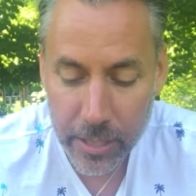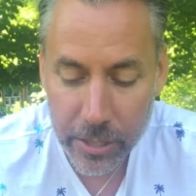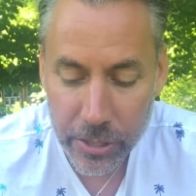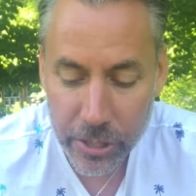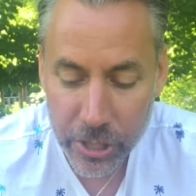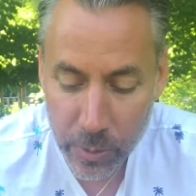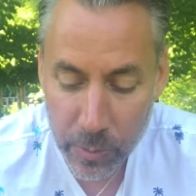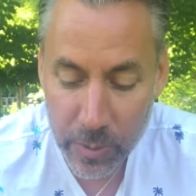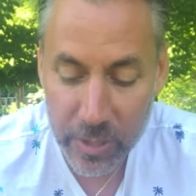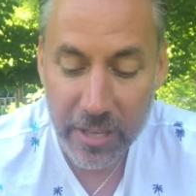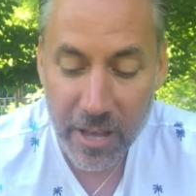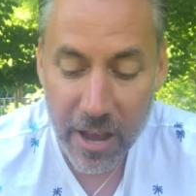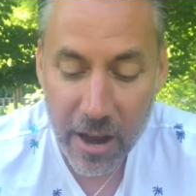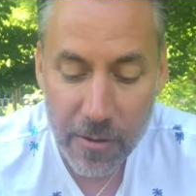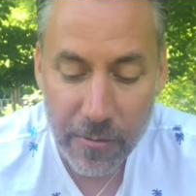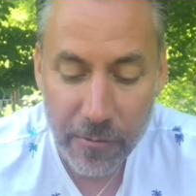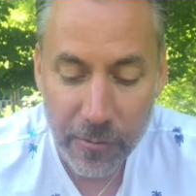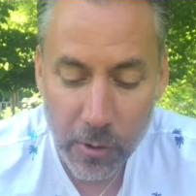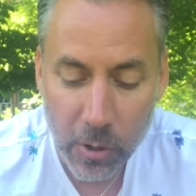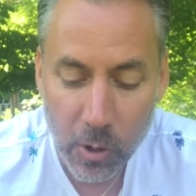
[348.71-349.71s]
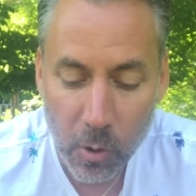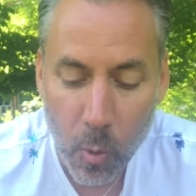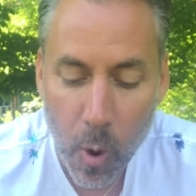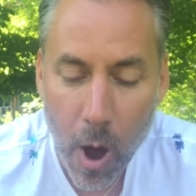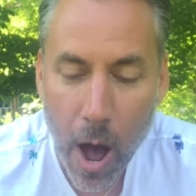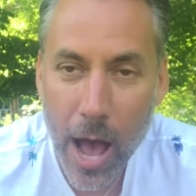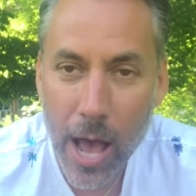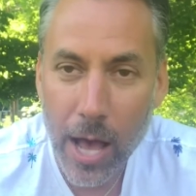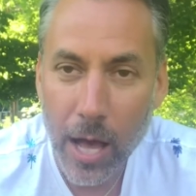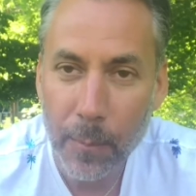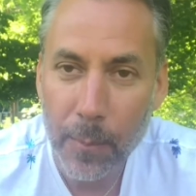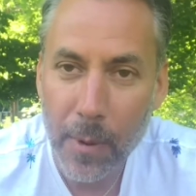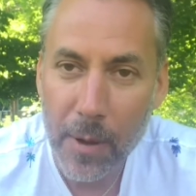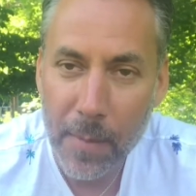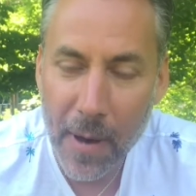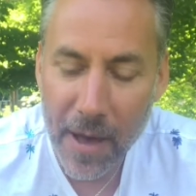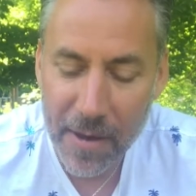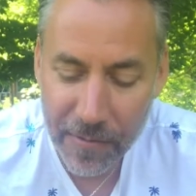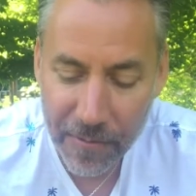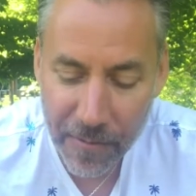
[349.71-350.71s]
She was there for a while, but
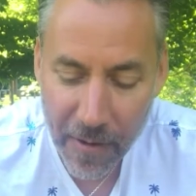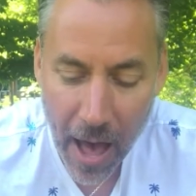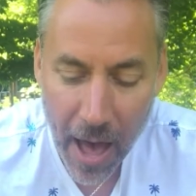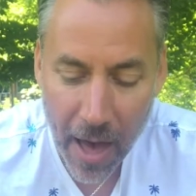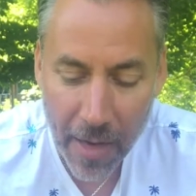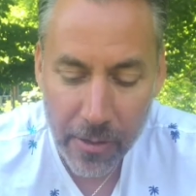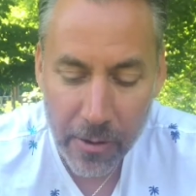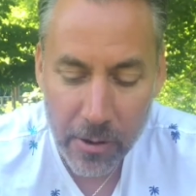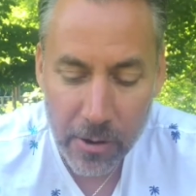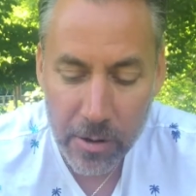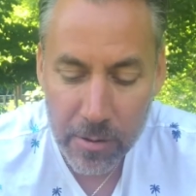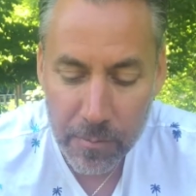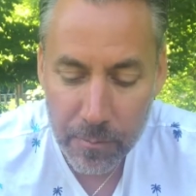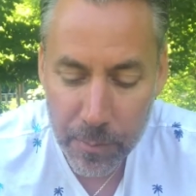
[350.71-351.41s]
my father